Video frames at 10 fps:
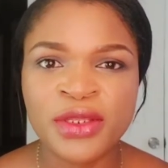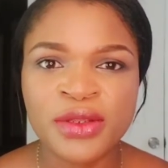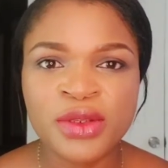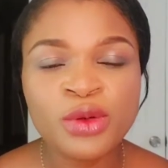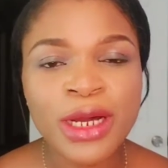
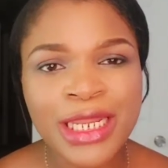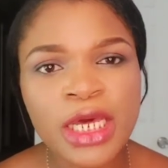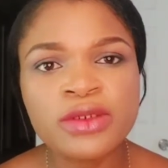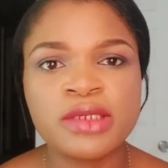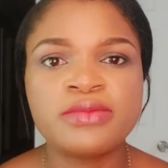You allow
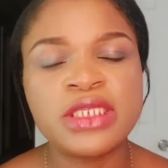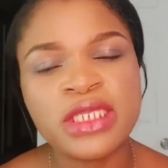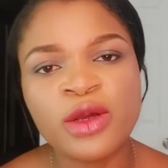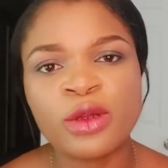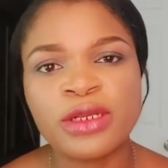them to stay
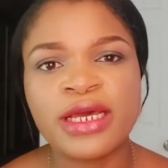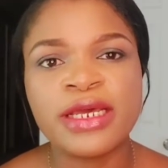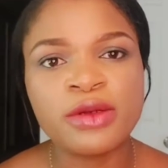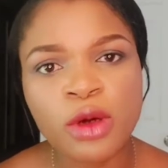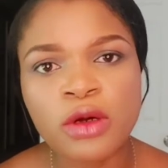
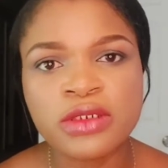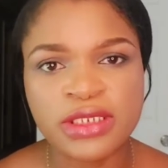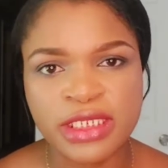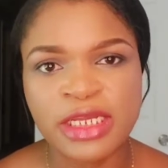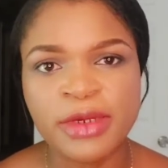online all the
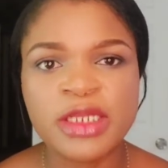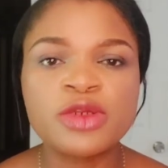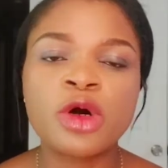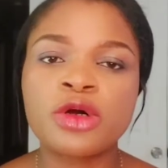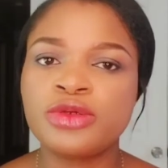time, and
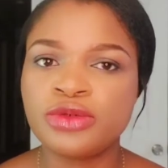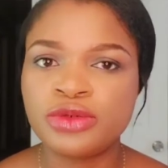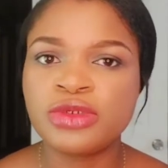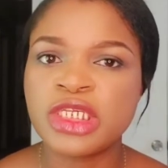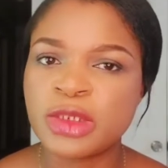all you do
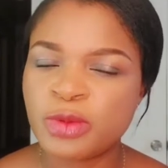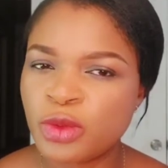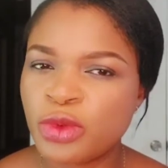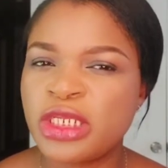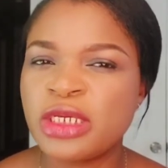is speak
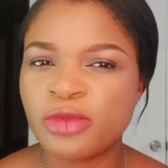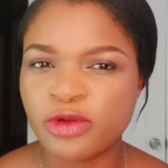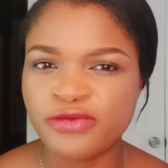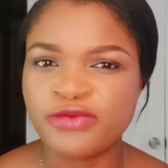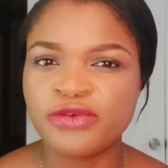with them on
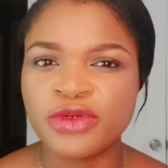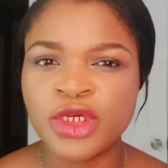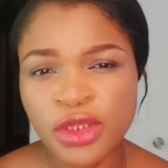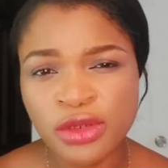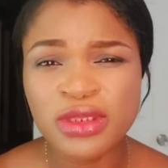phone.
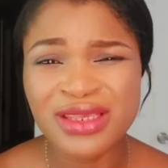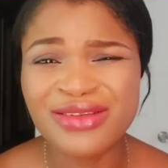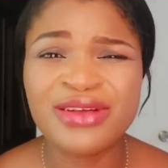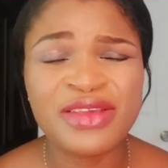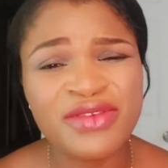You think you're
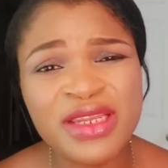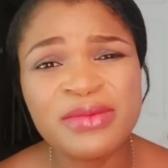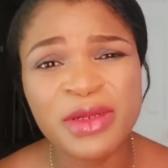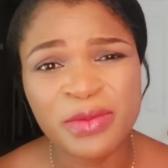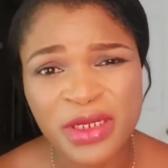giving them
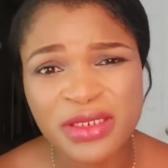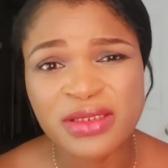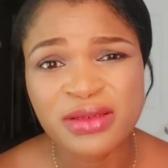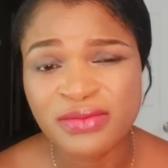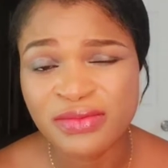the best.
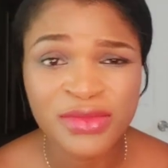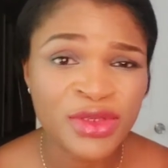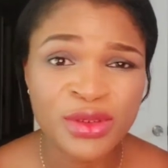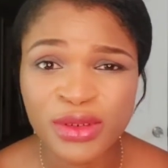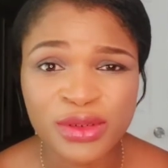You're
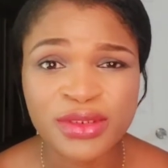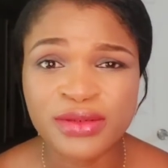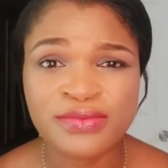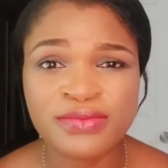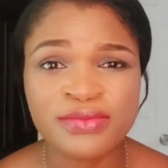not.
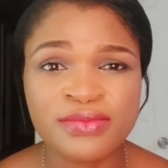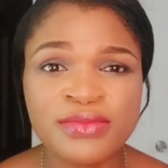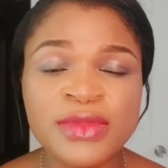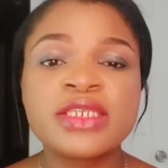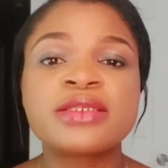
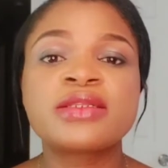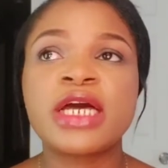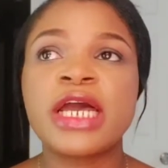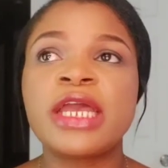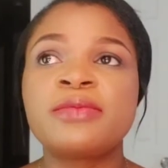It's
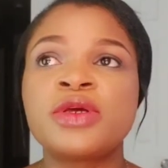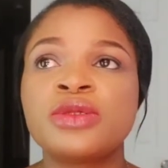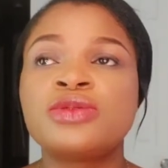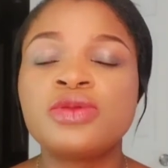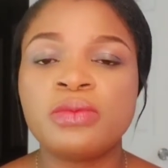time
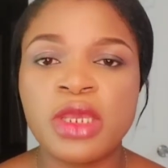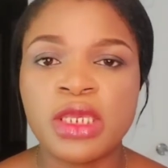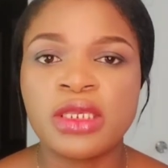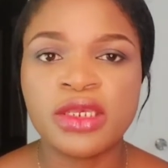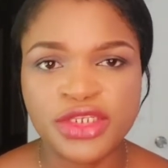to
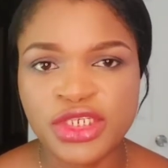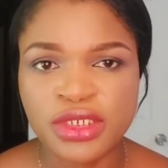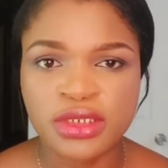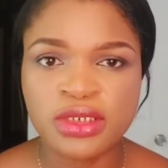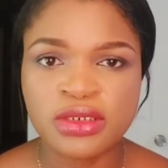make a
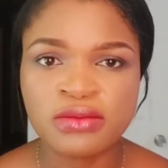change.